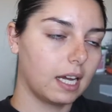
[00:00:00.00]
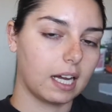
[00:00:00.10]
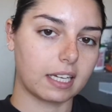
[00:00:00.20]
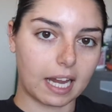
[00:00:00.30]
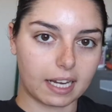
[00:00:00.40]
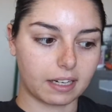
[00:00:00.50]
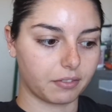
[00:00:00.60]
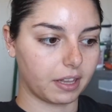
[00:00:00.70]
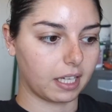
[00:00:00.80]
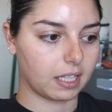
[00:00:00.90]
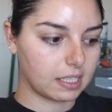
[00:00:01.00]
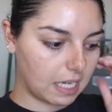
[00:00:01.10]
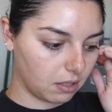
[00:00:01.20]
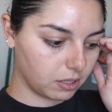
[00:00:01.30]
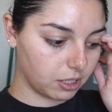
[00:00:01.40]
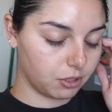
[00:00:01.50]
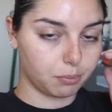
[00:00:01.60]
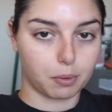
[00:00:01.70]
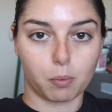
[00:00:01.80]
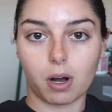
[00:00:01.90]
again, everything in this house is
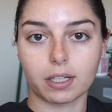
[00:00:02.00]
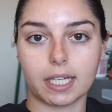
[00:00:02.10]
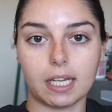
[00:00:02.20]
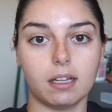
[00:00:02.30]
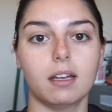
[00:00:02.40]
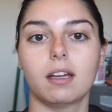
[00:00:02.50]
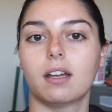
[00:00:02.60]
super wonky.